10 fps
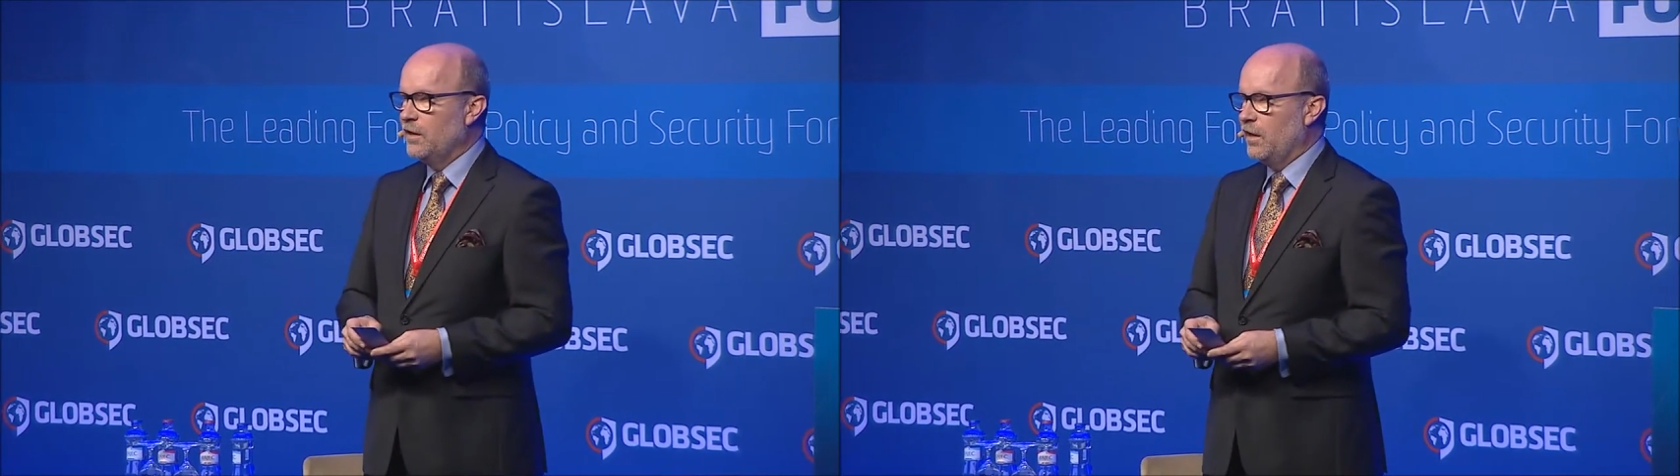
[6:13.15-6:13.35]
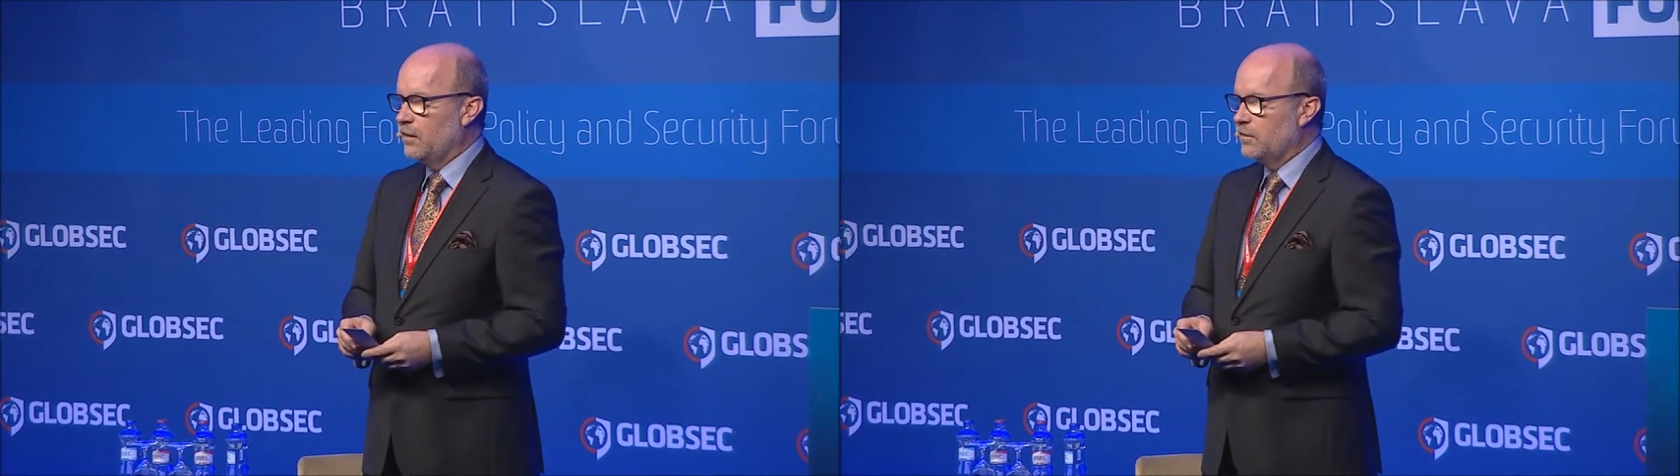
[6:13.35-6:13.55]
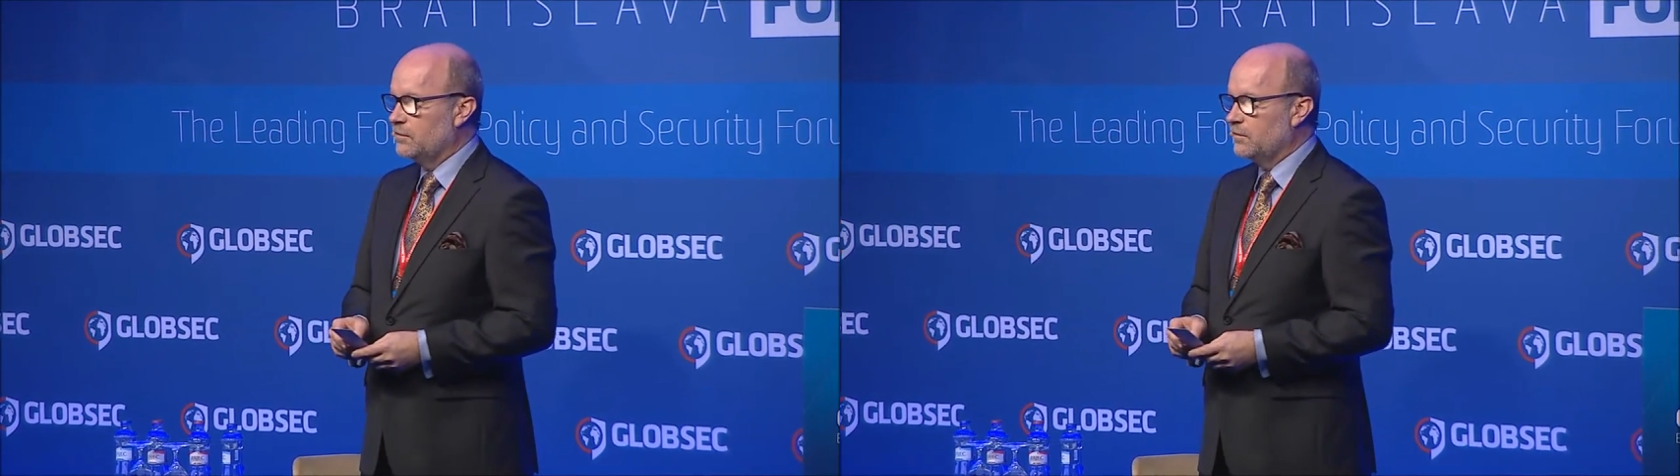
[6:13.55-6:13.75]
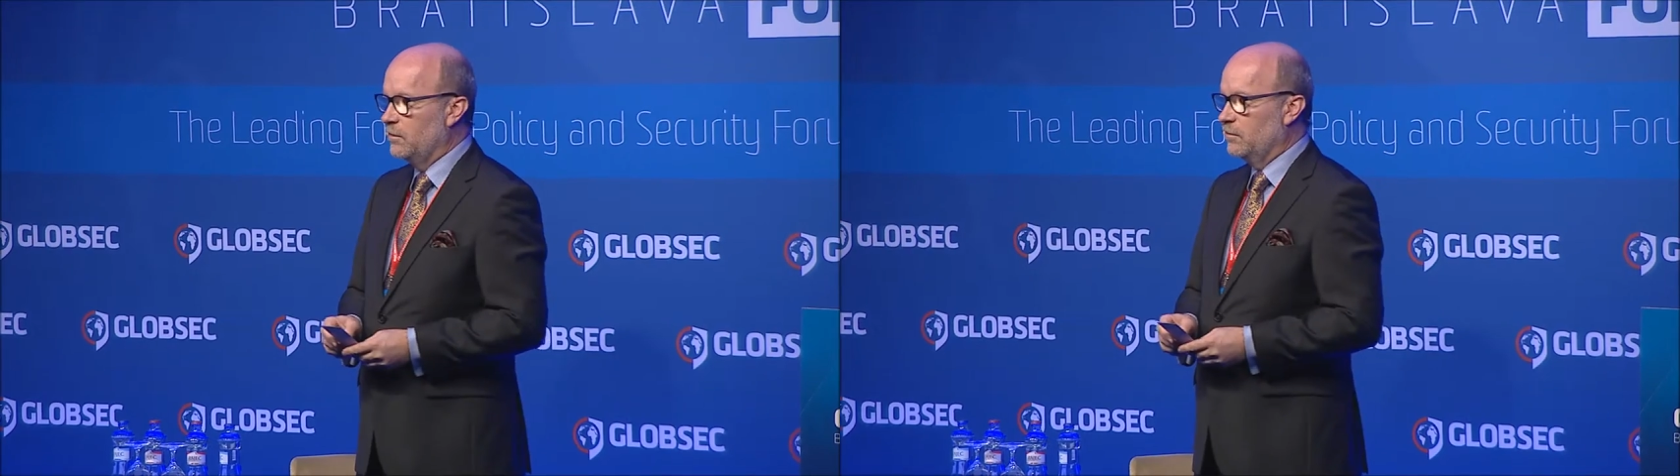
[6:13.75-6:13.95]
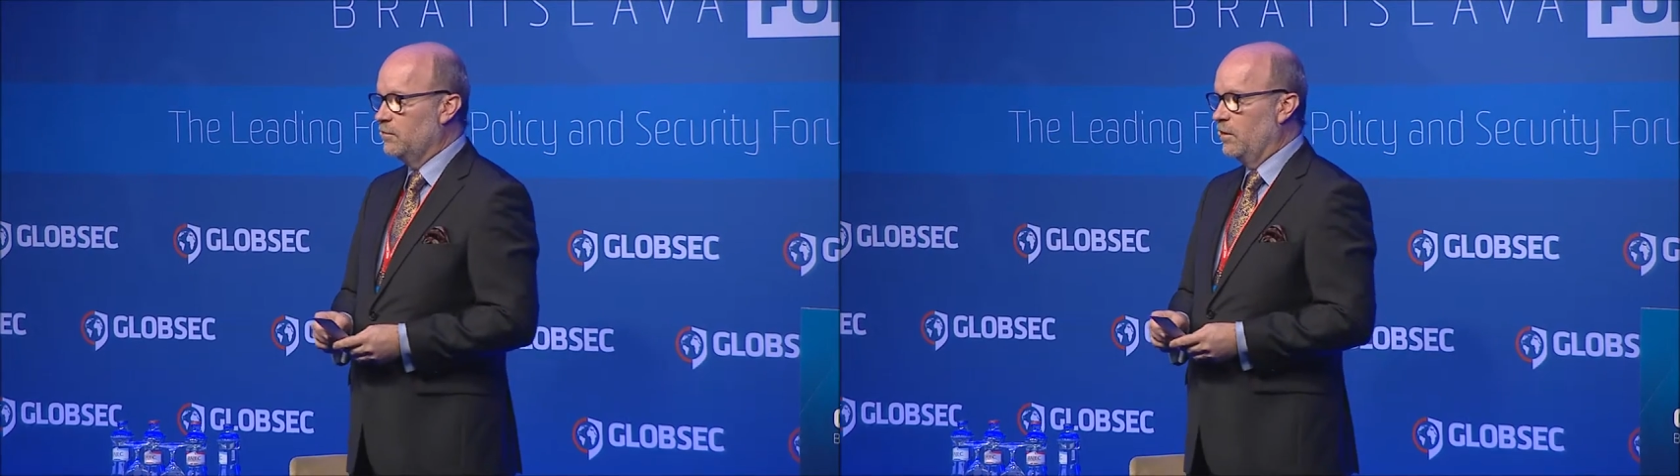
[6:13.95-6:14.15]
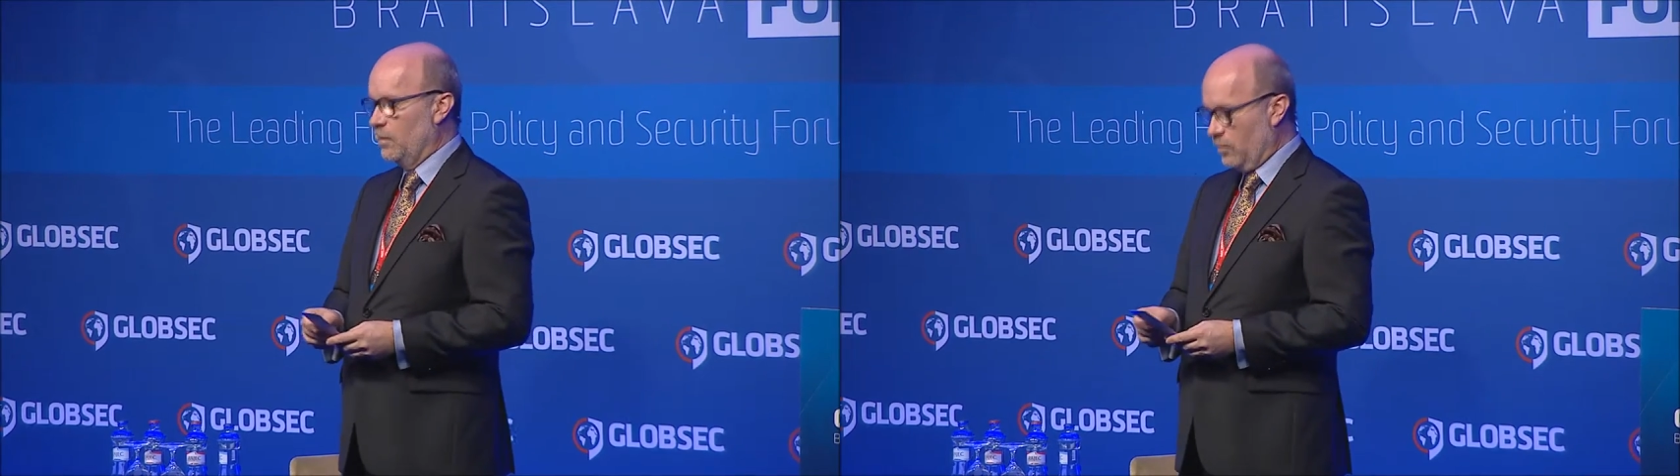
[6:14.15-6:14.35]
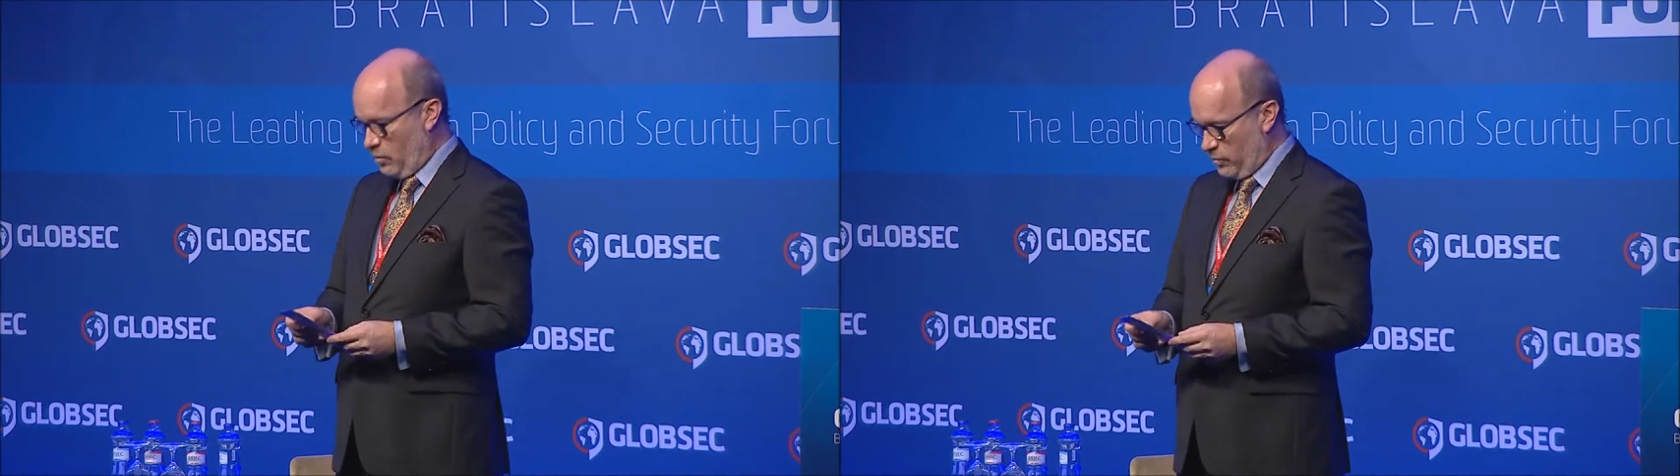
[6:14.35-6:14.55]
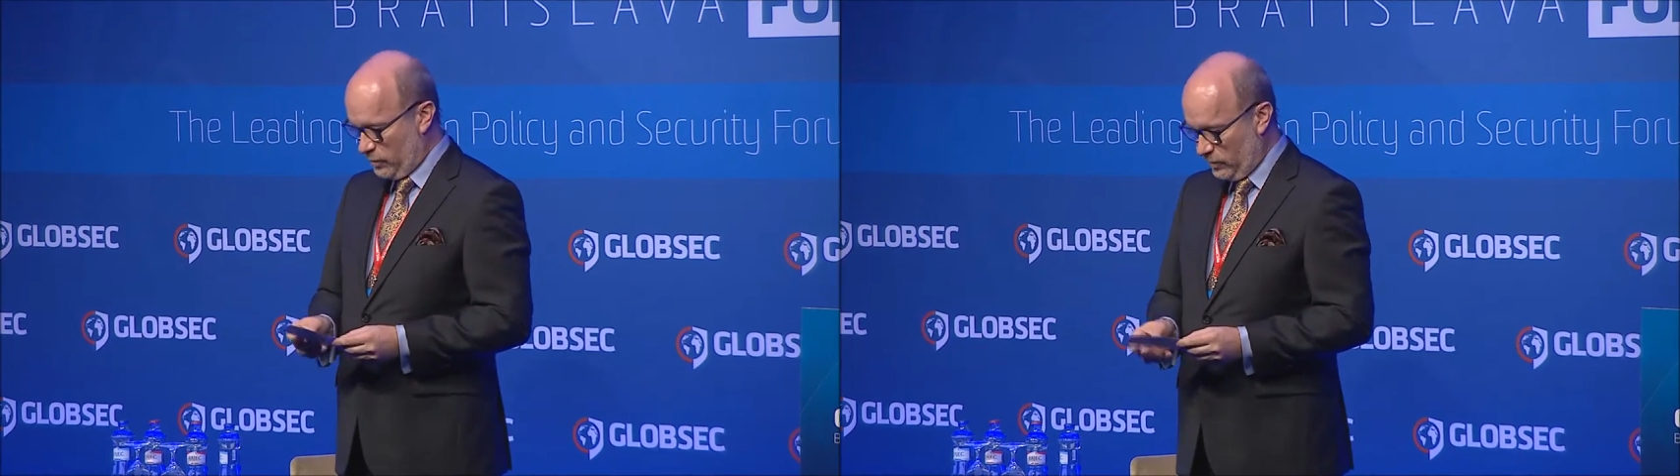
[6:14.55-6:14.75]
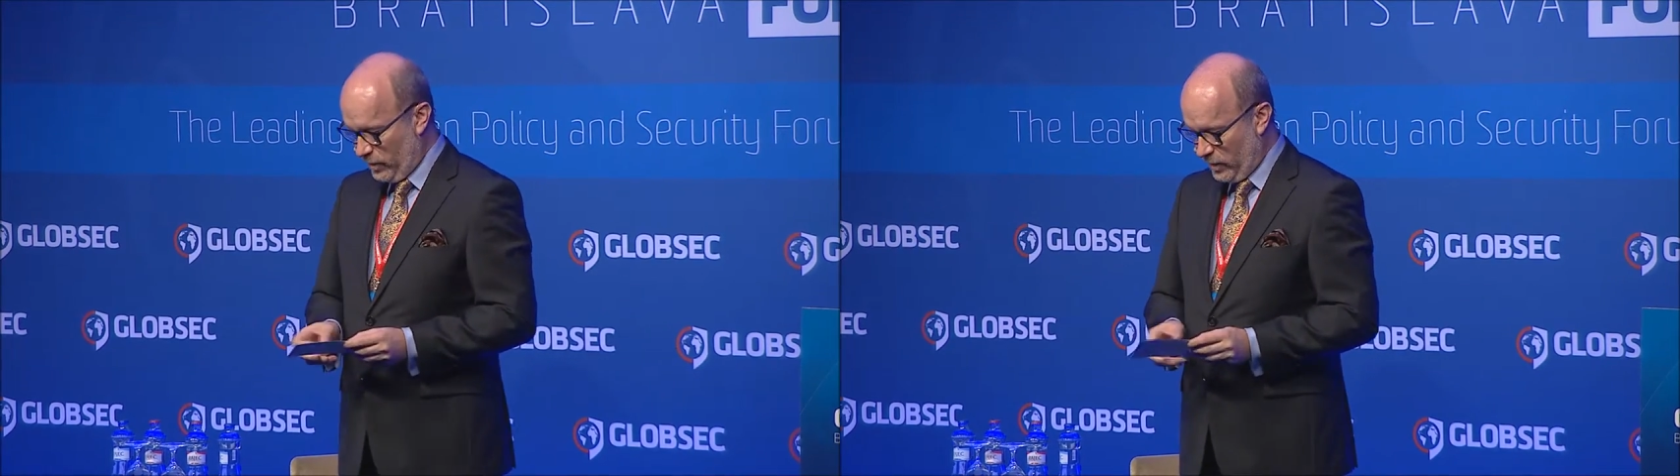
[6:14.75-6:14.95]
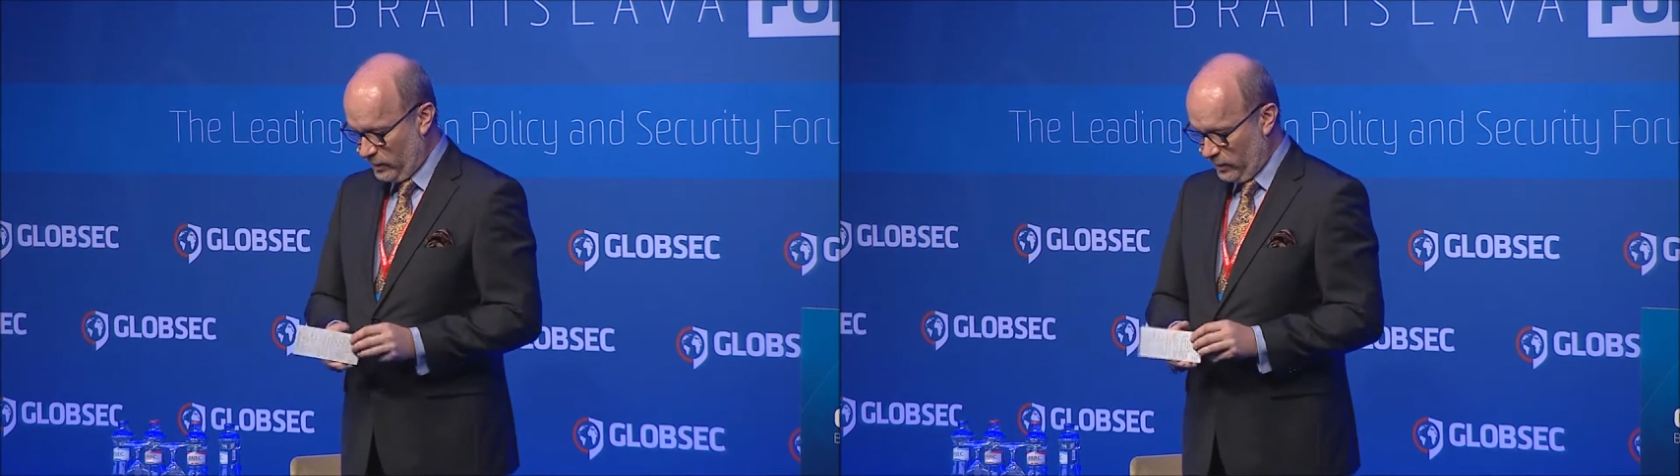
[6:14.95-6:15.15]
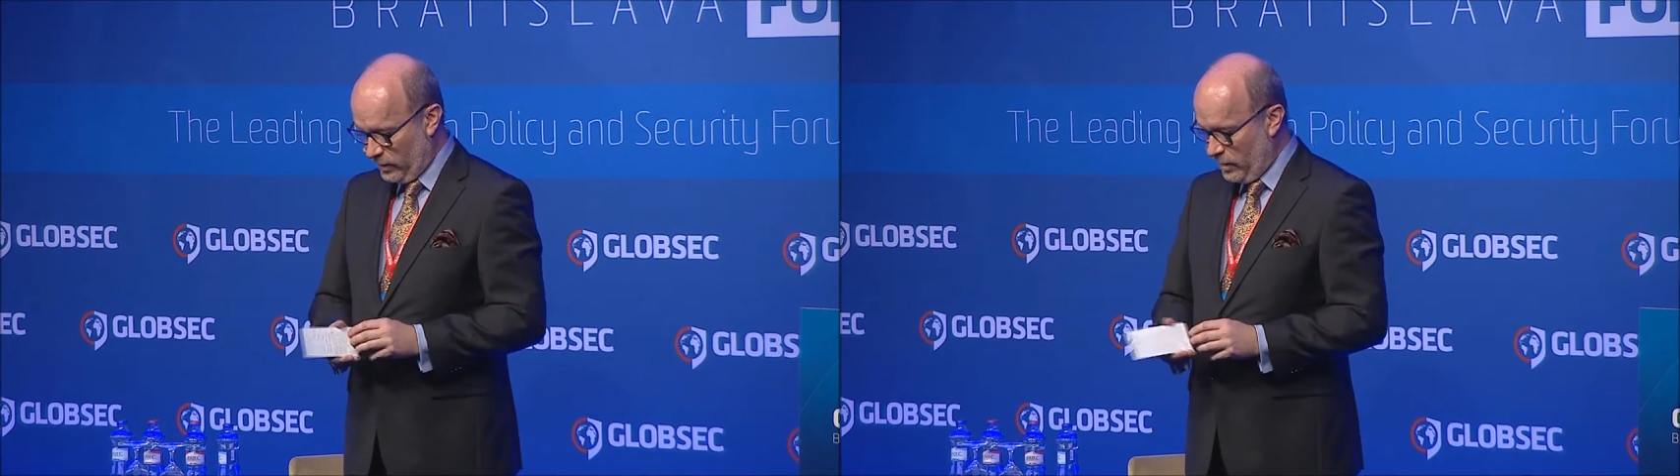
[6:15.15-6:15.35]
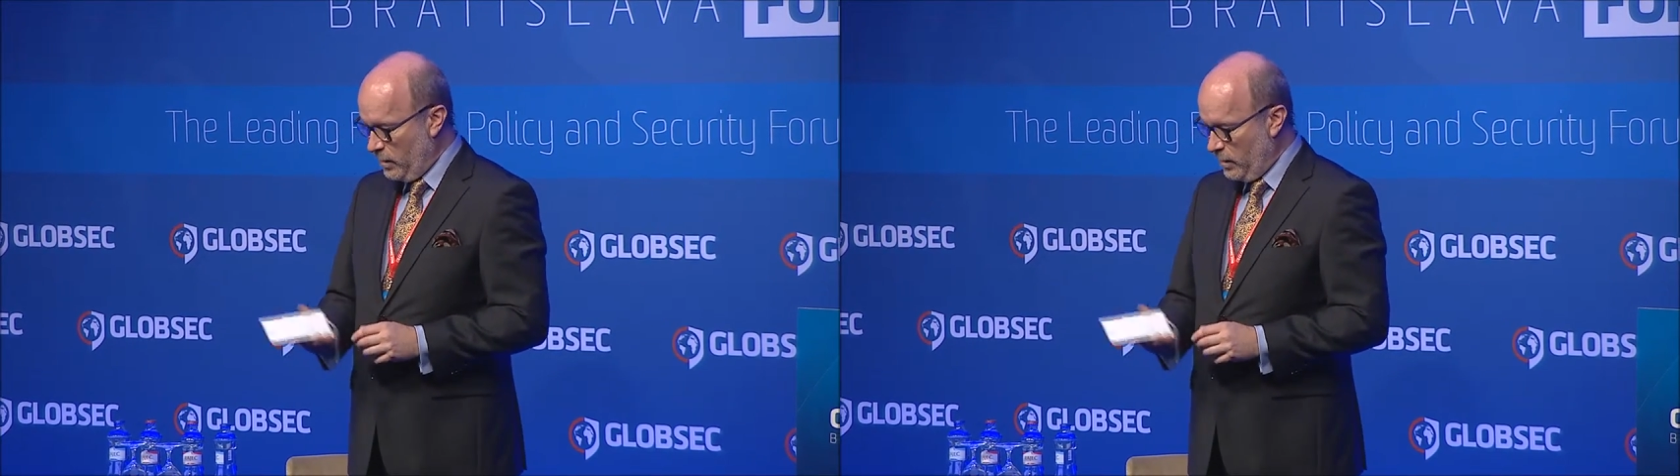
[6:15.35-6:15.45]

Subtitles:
and also commercial partners.